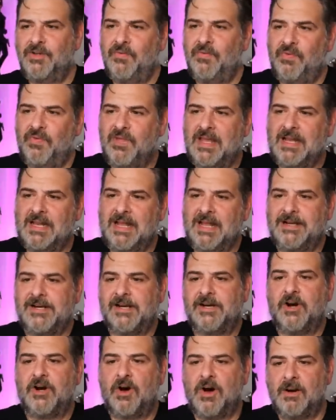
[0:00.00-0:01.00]
You'd think like
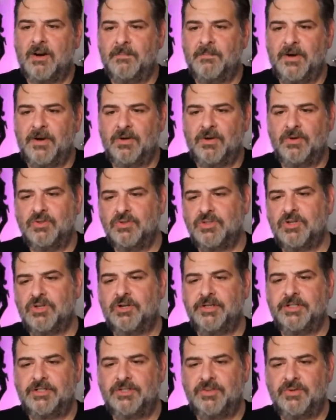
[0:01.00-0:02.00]
a carpenter who
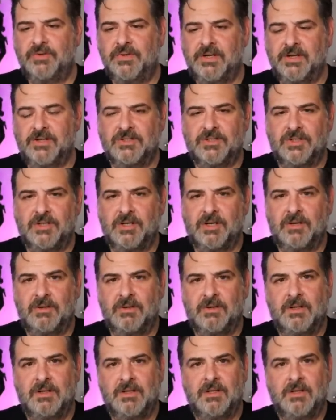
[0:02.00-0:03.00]
started 2 years
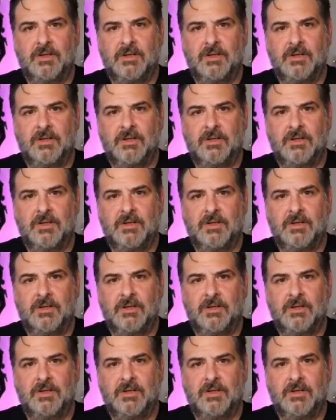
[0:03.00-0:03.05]
ago